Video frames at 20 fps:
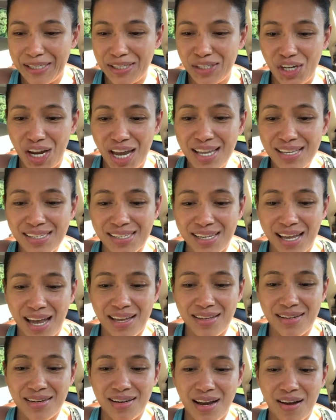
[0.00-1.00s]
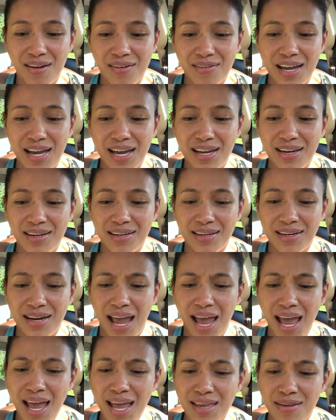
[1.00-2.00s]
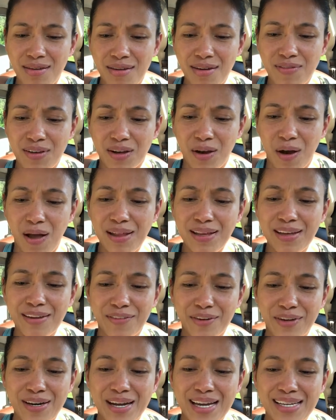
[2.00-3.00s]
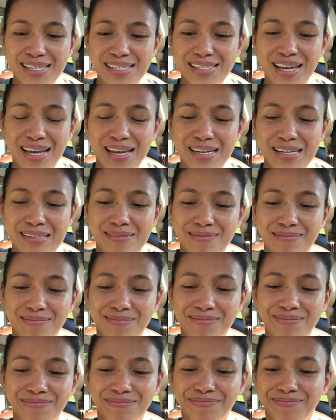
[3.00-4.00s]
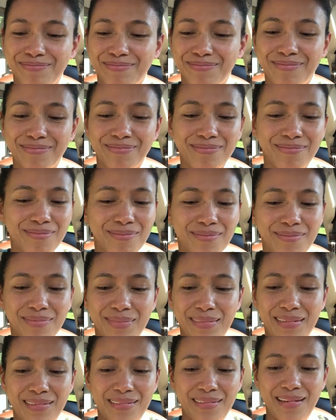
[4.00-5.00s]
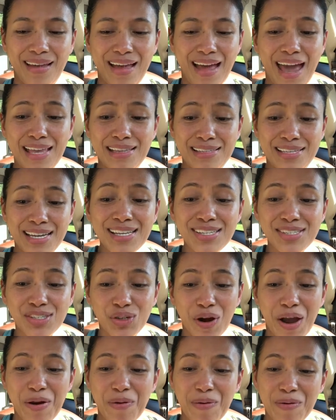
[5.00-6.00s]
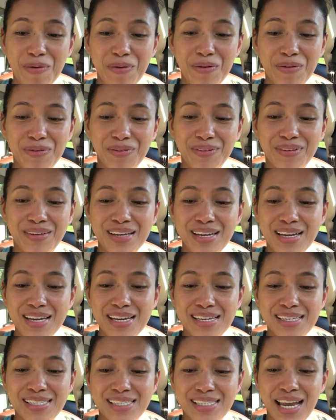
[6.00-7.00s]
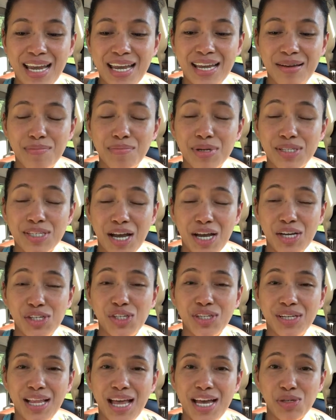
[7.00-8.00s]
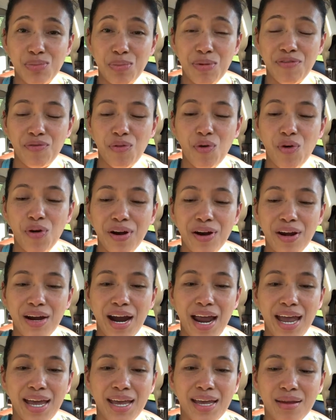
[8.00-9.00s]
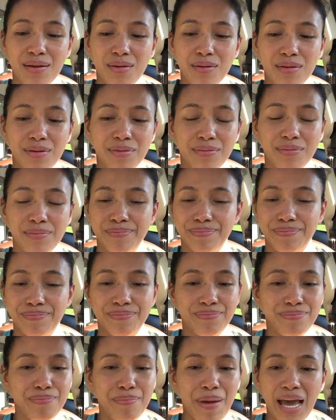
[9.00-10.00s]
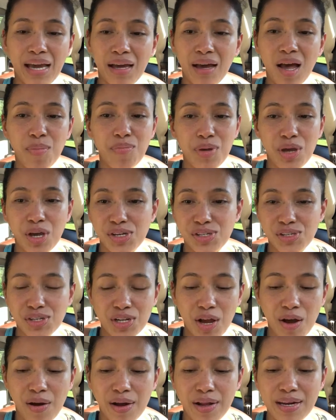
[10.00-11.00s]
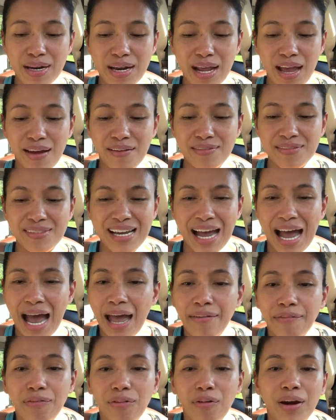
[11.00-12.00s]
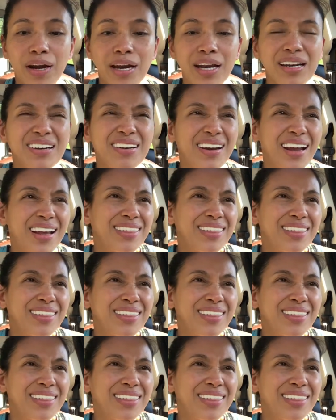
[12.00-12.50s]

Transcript: Jen said, you know, that, hey, you have the calling for this. And I did try to take massage class before I back up because, you know, I didn't have time for it.